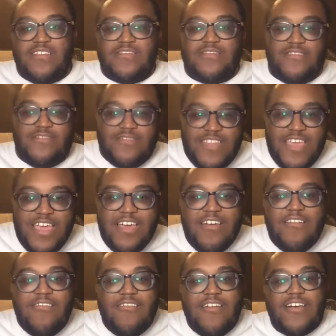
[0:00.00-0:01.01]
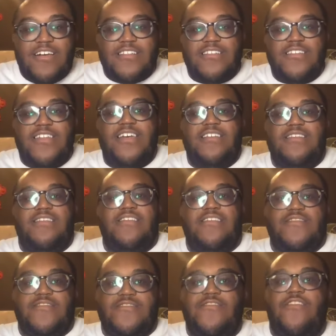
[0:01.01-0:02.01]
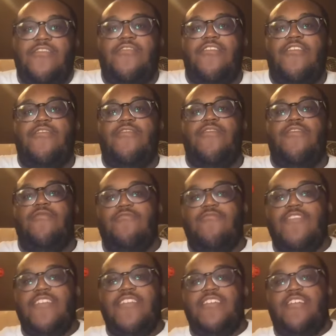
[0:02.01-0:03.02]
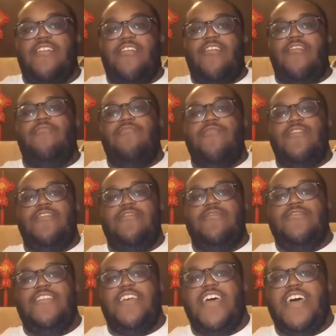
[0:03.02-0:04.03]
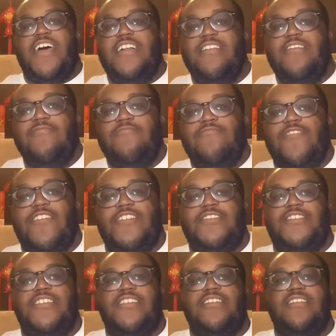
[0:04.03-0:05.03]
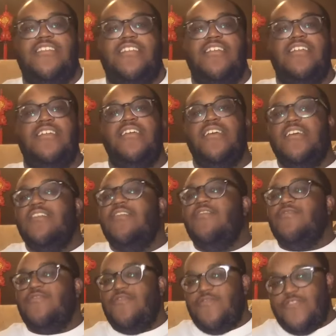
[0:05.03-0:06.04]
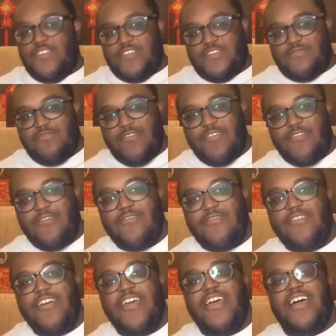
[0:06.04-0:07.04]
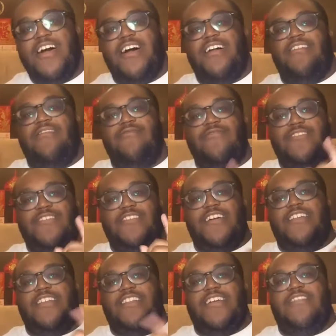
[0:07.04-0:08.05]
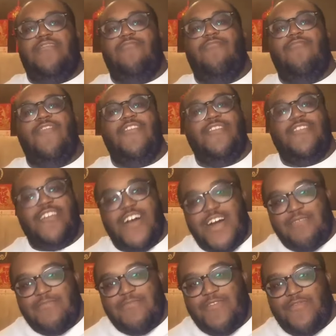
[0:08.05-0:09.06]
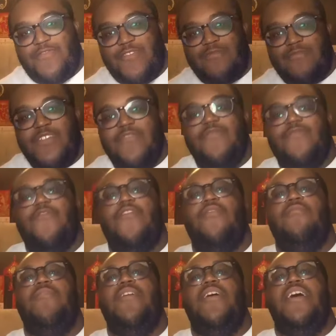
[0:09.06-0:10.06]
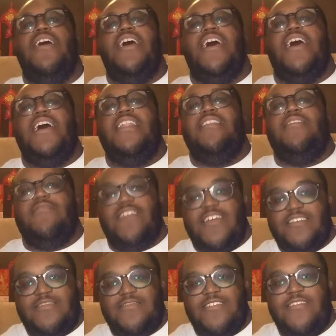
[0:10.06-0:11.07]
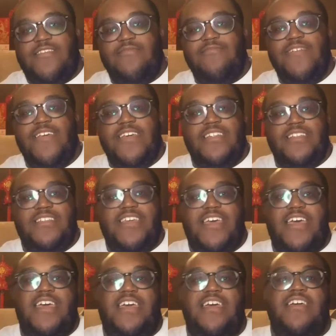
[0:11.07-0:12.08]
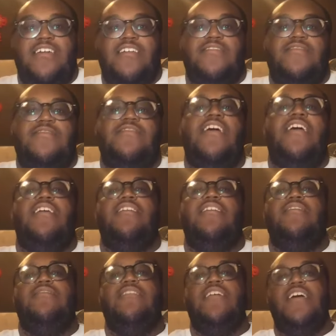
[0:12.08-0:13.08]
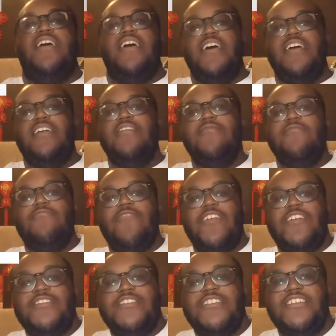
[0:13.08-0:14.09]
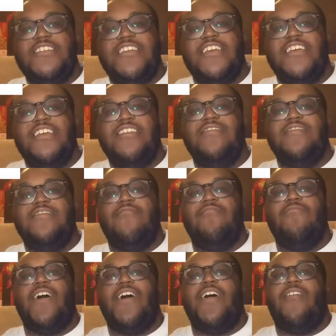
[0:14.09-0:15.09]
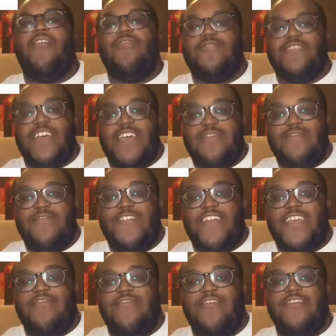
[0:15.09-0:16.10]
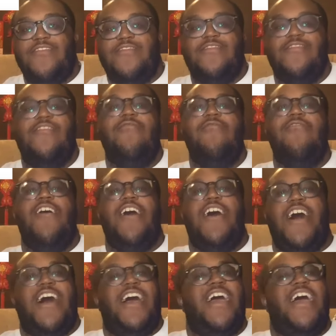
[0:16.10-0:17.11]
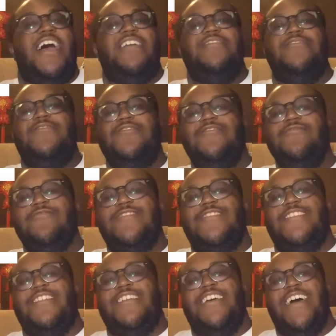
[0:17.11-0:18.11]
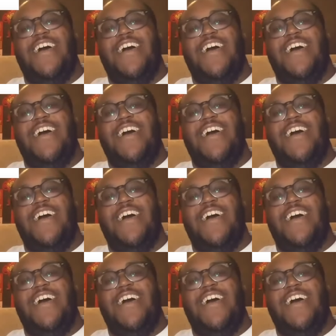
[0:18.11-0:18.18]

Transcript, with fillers: So now let's start off with our winners, Hello Project. And also for this poll, I only got like one comment from it from Hello S M that says, Hello Project is my all-time favorite, so I had to choose it.